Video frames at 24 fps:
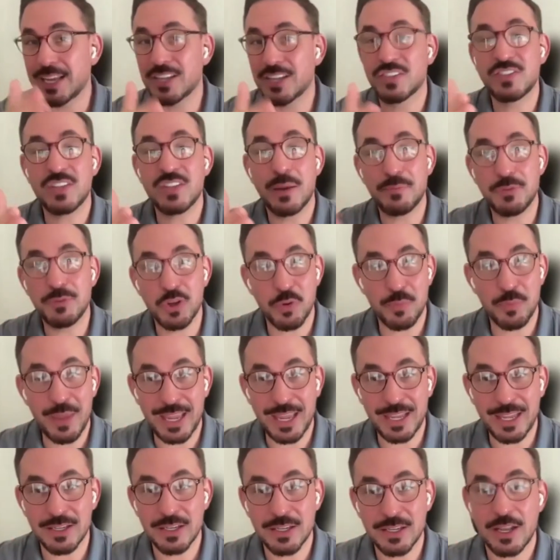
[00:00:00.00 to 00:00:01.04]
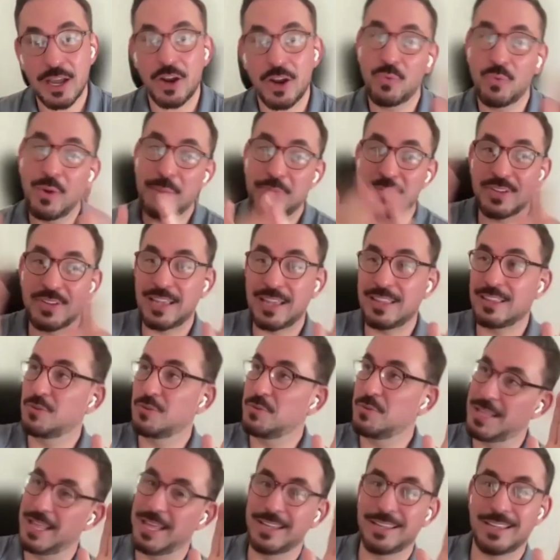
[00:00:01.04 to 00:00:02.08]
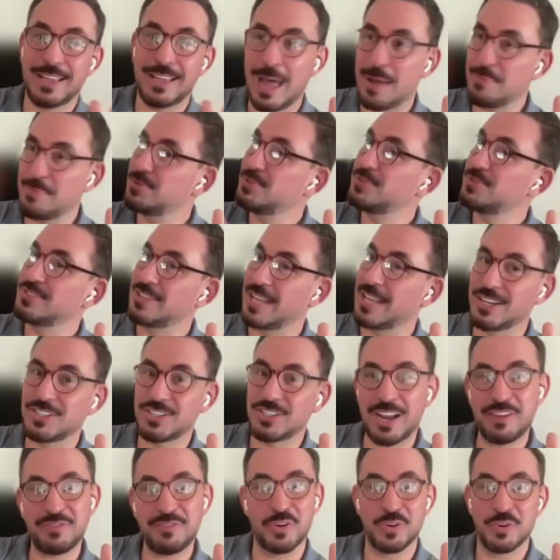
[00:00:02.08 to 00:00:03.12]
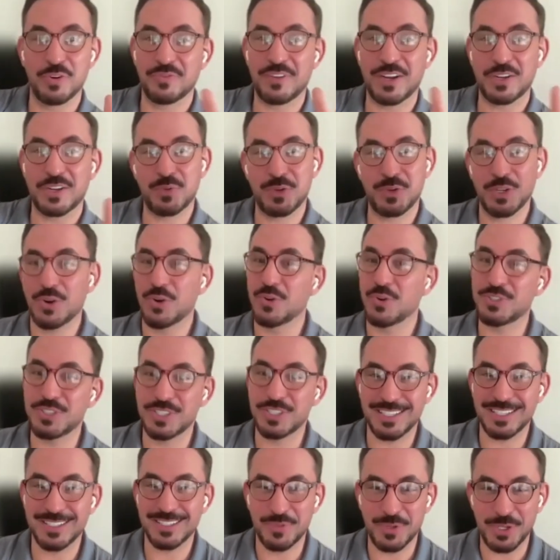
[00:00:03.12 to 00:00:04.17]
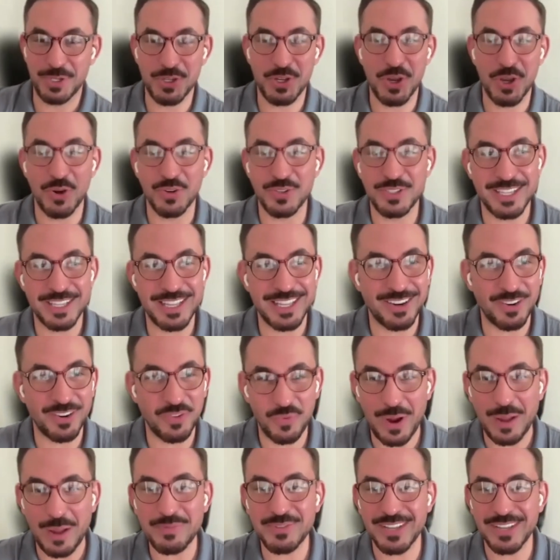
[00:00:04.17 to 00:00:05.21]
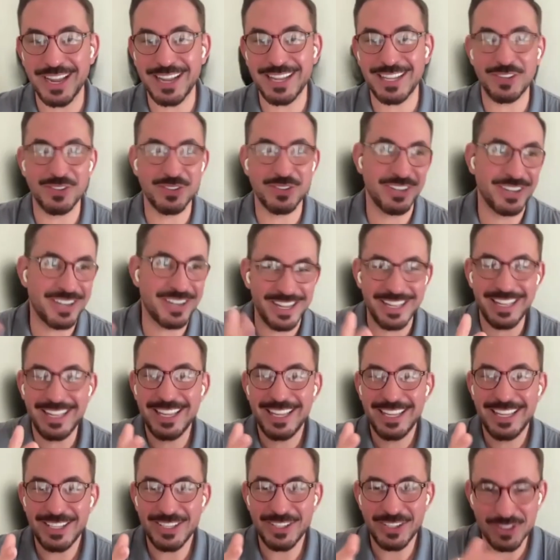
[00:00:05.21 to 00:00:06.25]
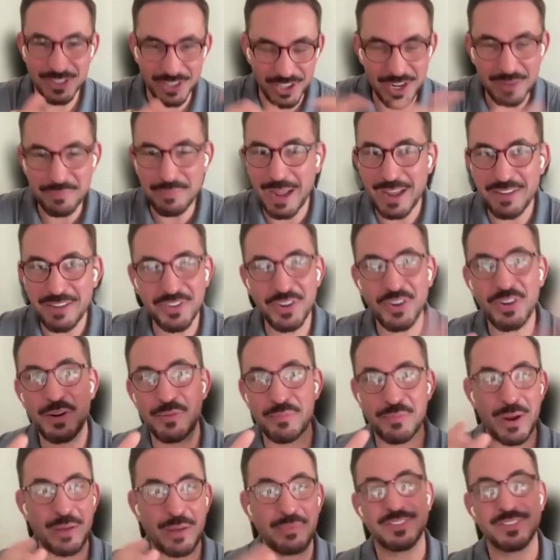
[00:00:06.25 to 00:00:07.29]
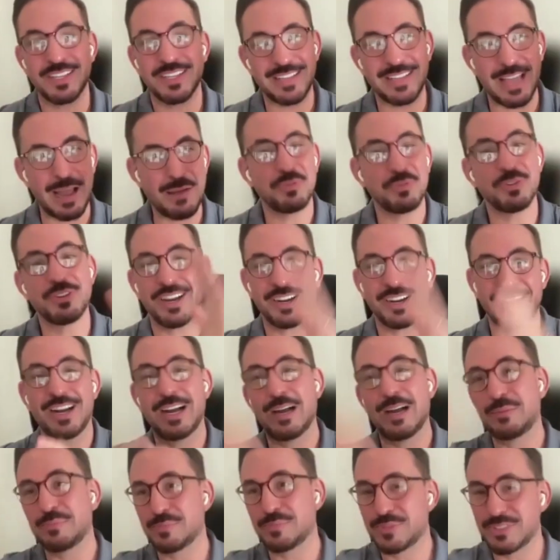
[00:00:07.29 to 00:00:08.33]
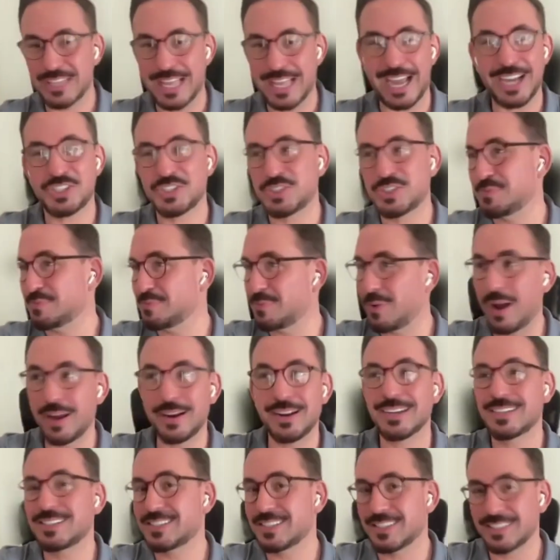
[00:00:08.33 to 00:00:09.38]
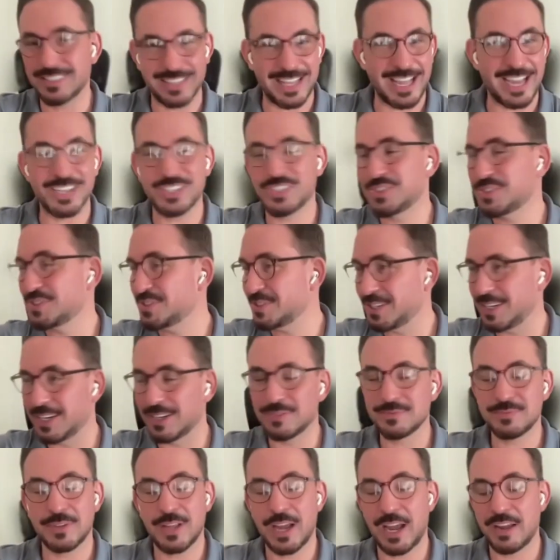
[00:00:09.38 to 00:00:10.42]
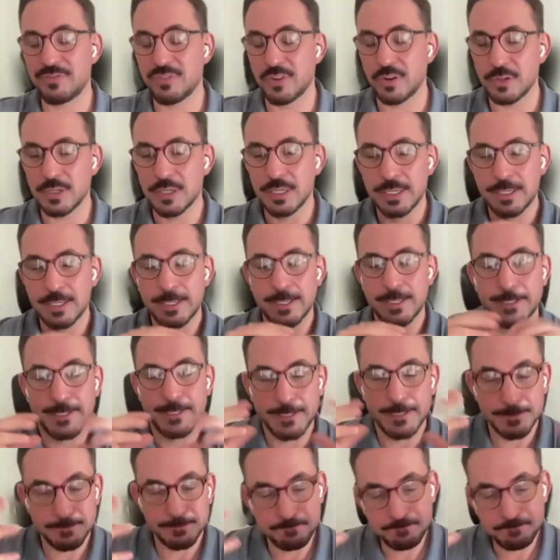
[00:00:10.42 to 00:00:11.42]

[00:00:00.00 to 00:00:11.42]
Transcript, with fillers: This would be like a subdomain on a website. It would be like Apple/iPhone. In fact, when you go to their website and you look up iPhone, it probably says apple.com/products/iPhone.